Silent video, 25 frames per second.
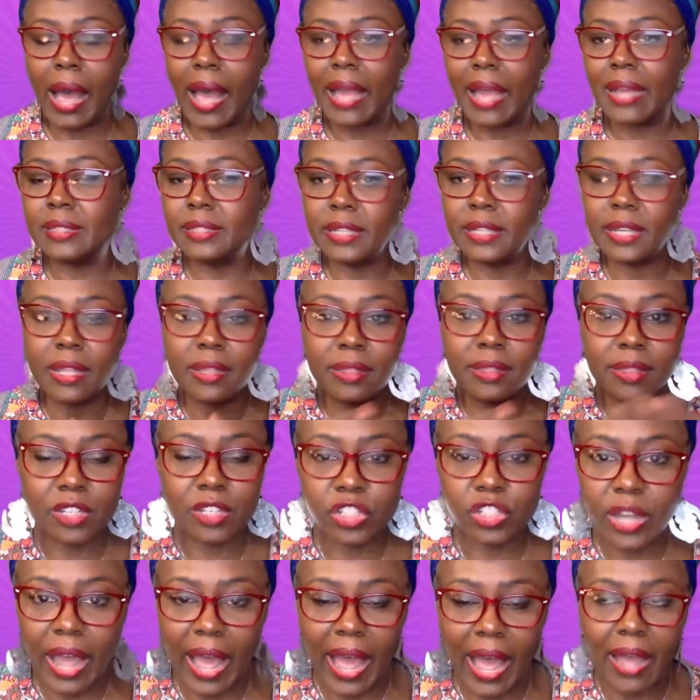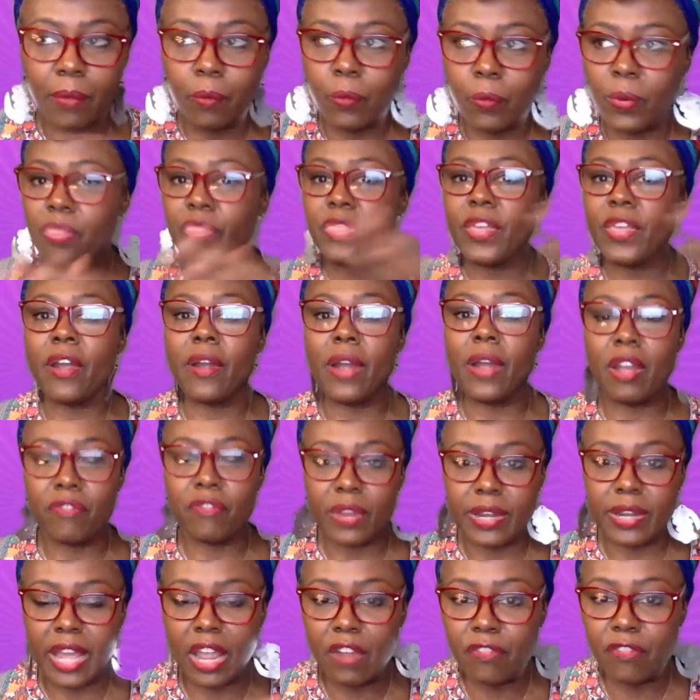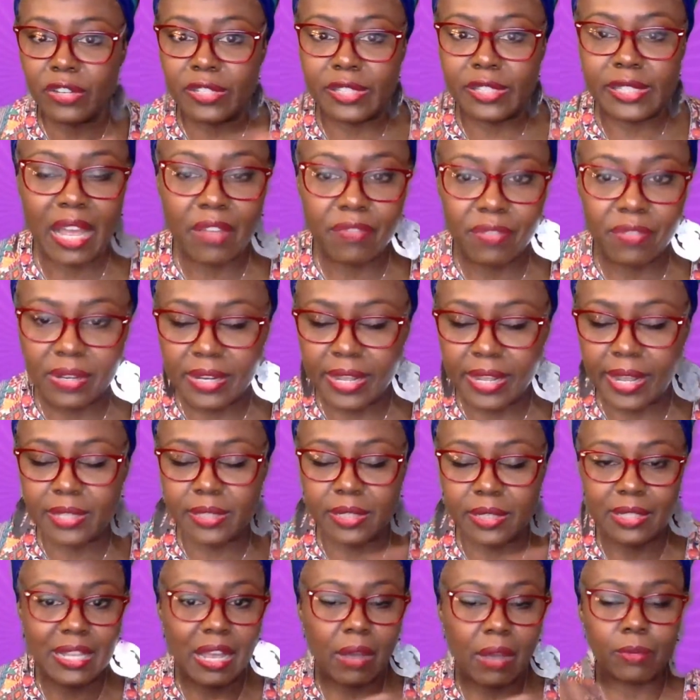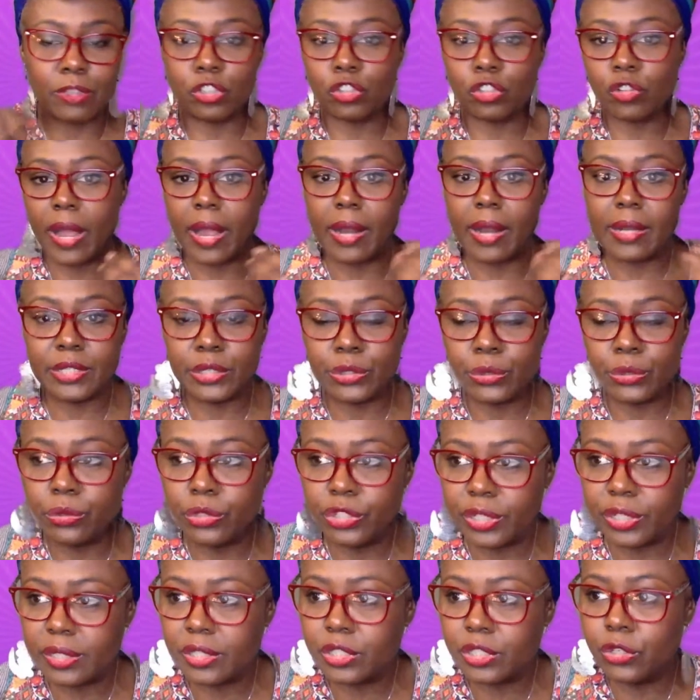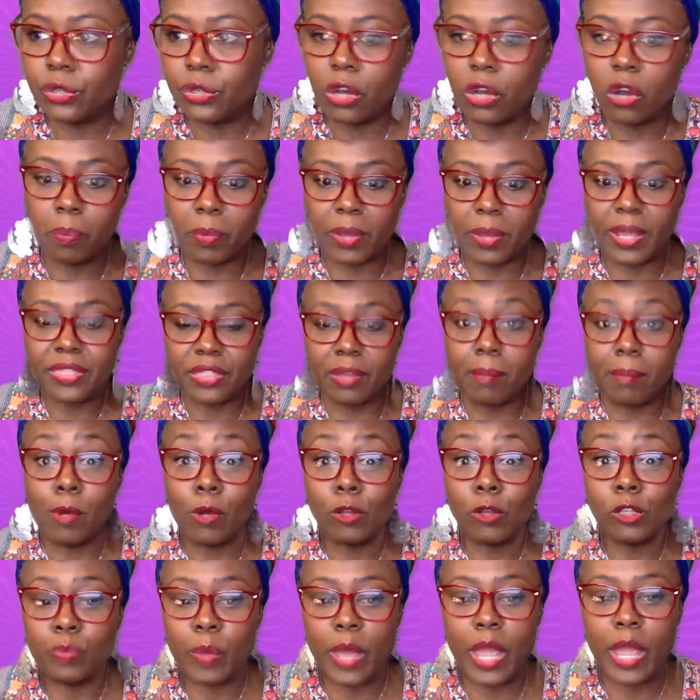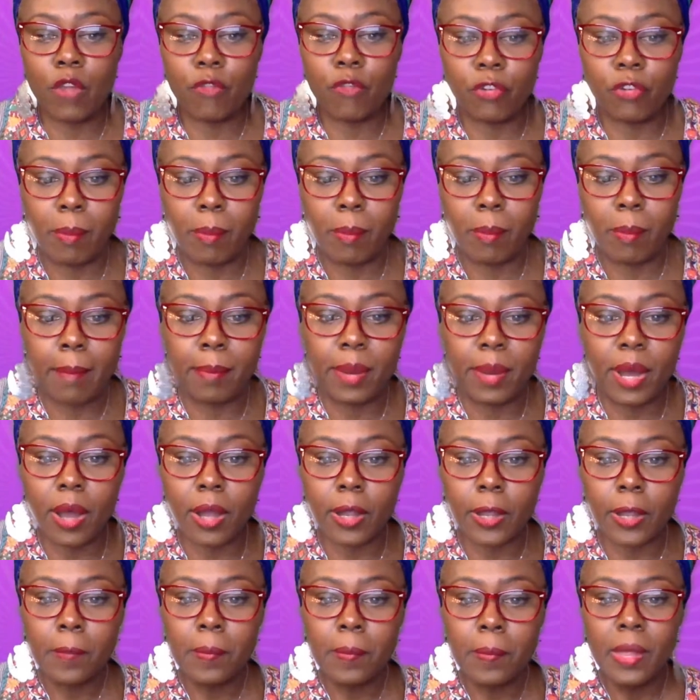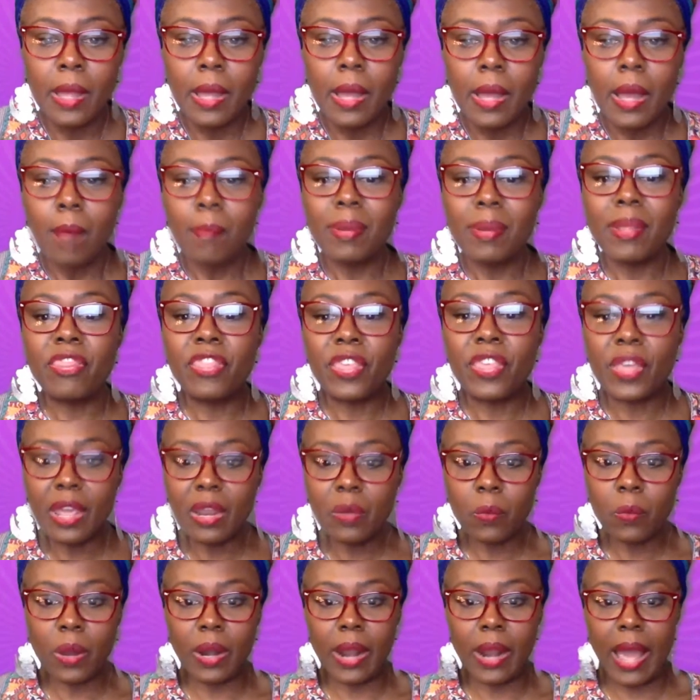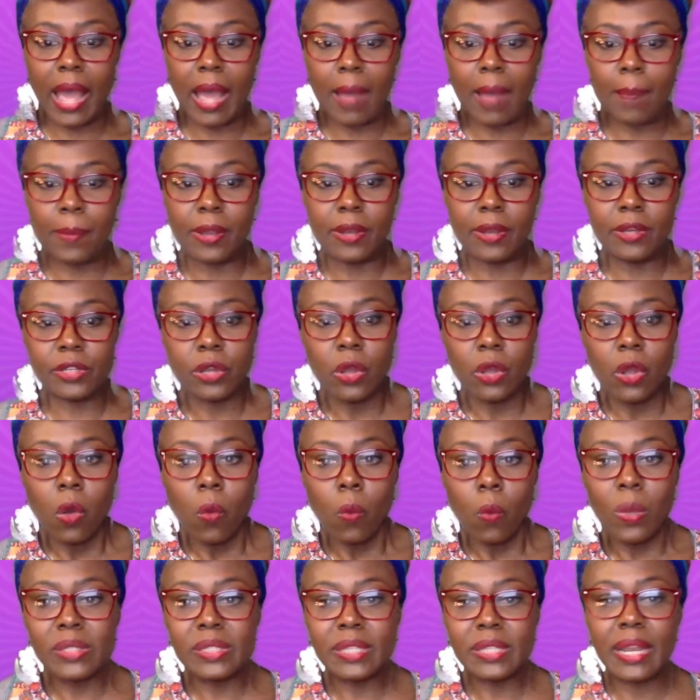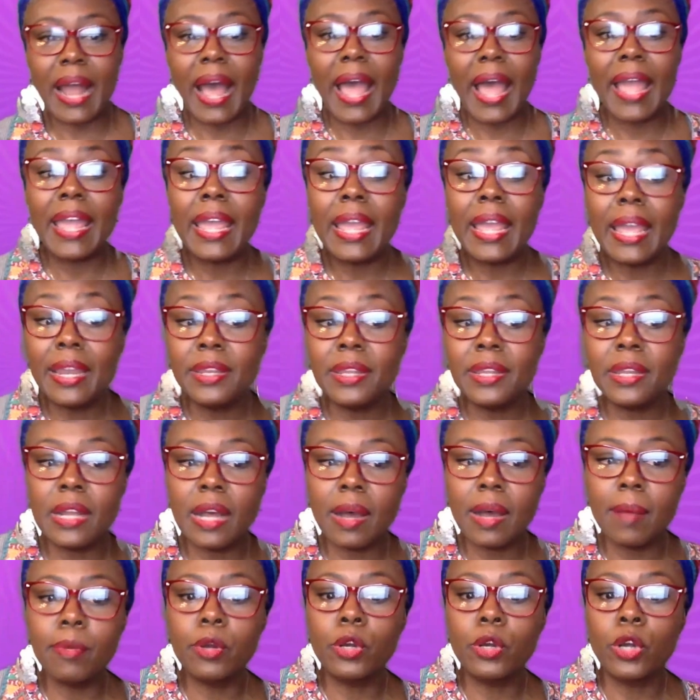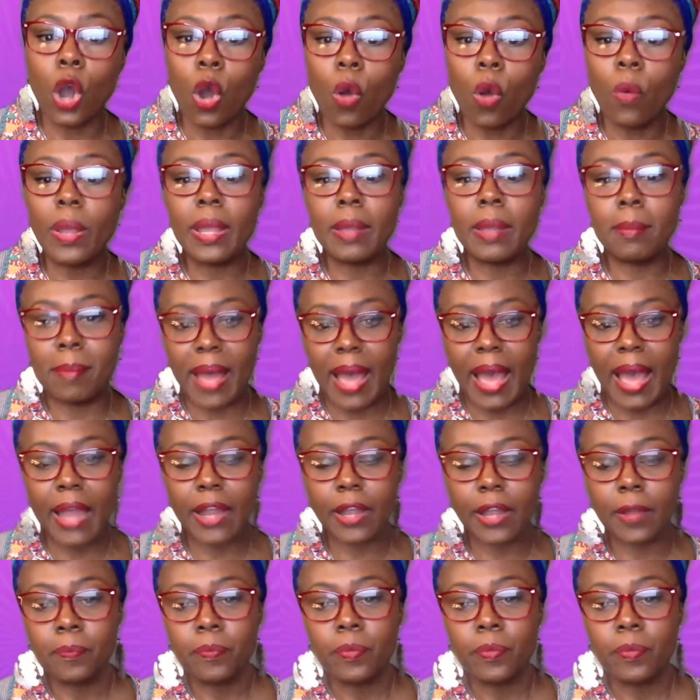did I went there every day for 7 days because I was trying to just, get the most bang for my buck. But then what happened was that I ended up going back